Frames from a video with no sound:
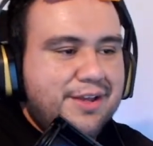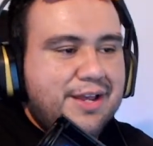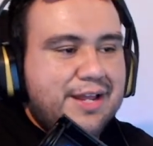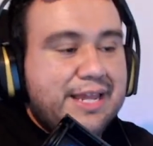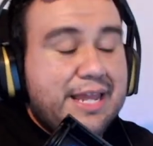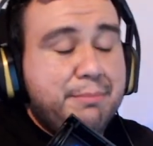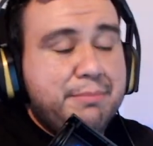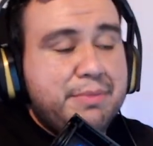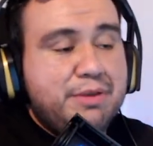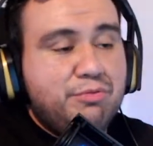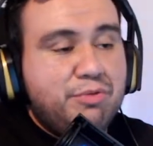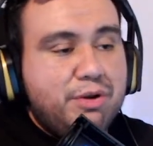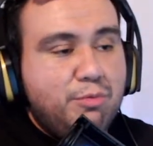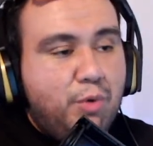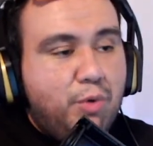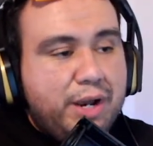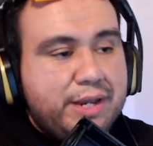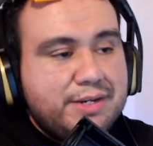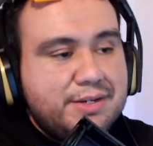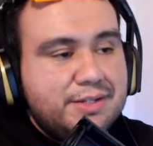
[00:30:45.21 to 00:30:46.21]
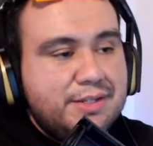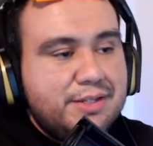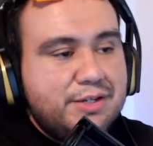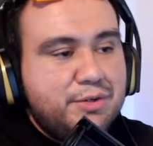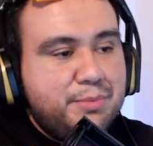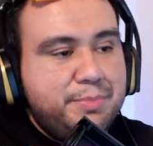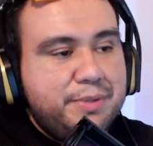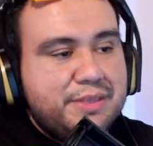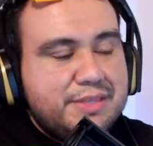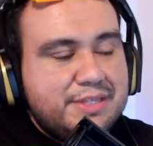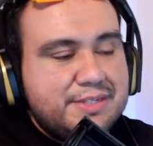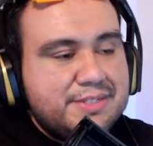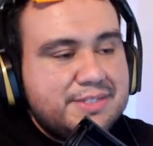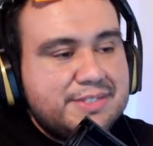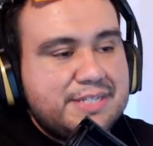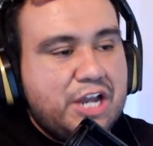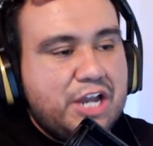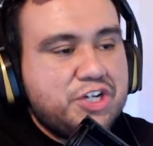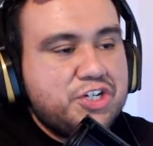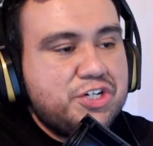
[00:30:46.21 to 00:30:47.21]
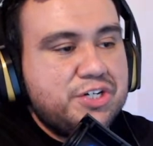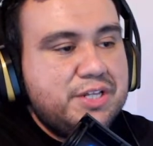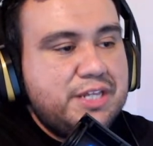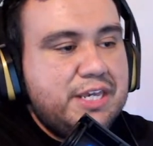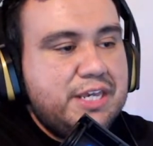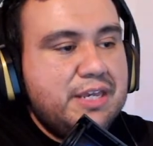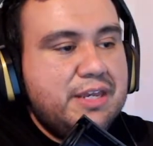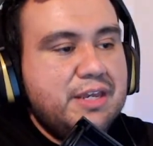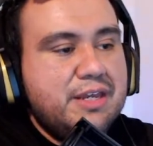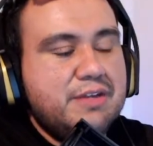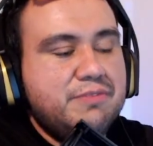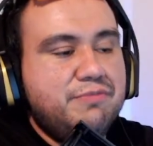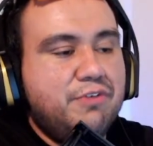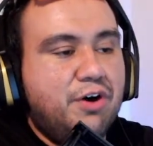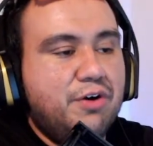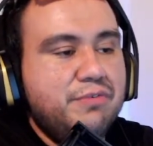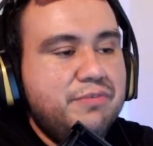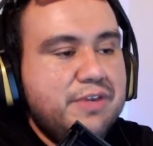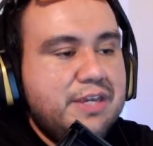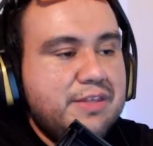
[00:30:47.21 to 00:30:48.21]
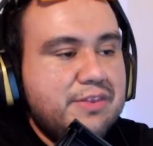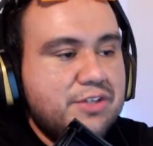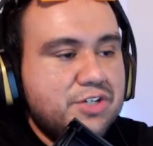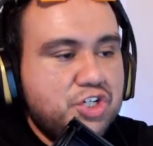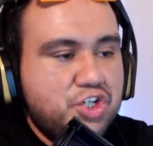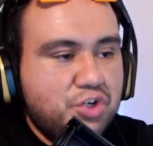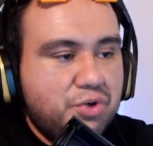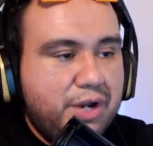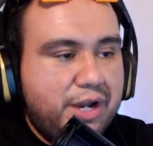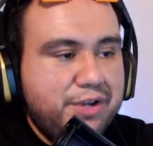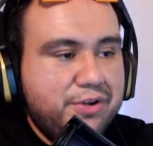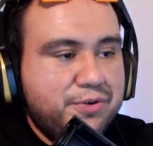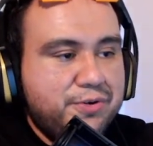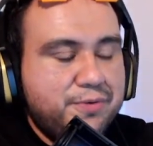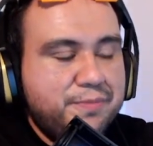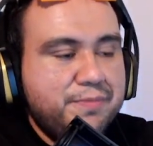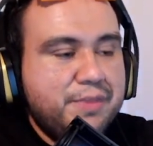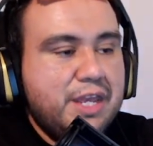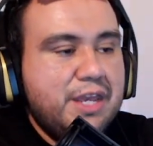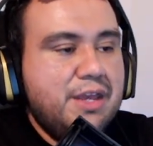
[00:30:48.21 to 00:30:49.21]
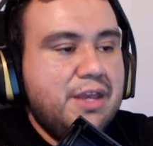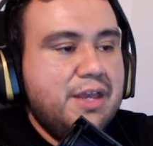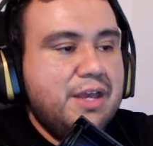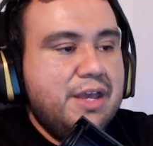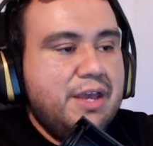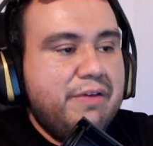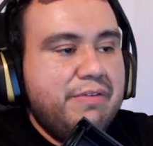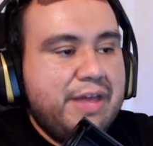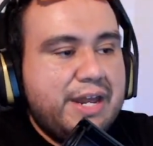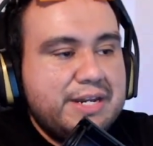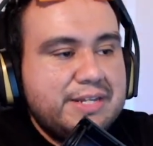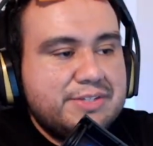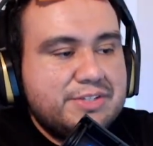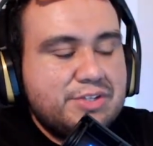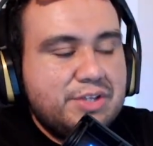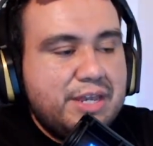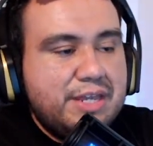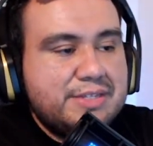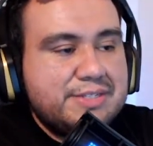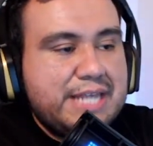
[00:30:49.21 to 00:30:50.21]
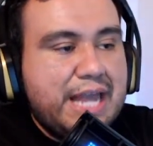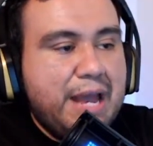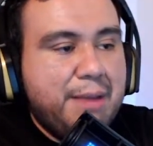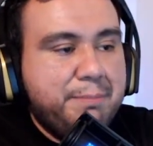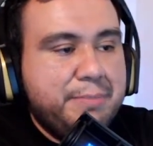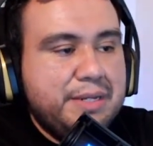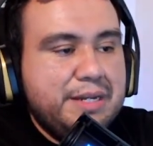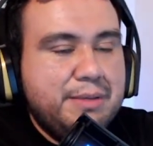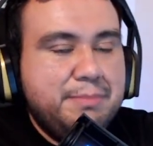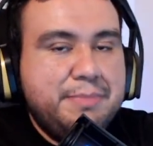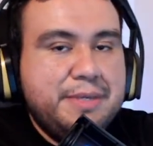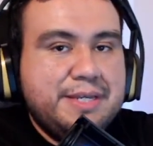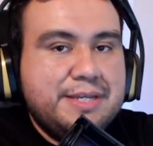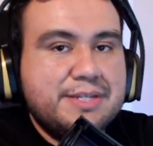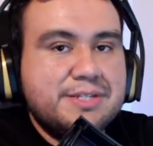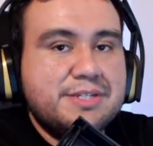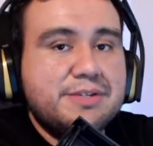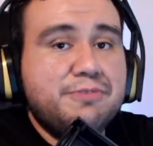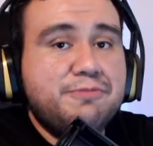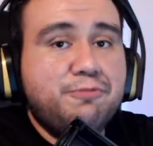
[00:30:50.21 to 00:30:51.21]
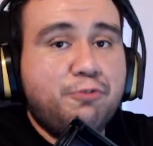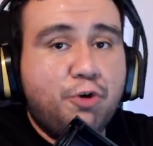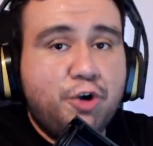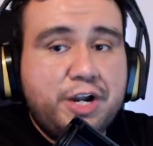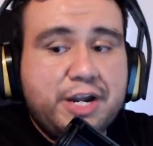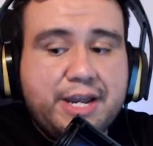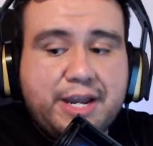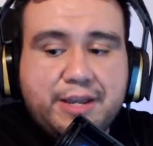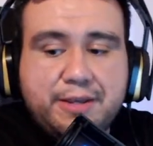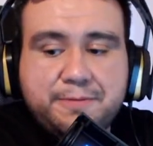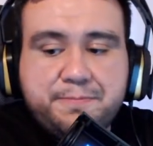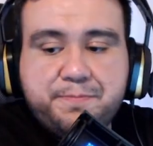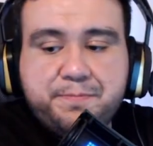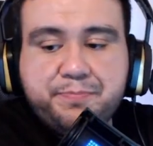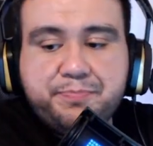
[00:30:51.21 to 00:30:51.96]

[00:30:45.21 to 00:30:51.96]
Let me rewind a little bit. This is actually involving the trial that is happening because of Fortnite.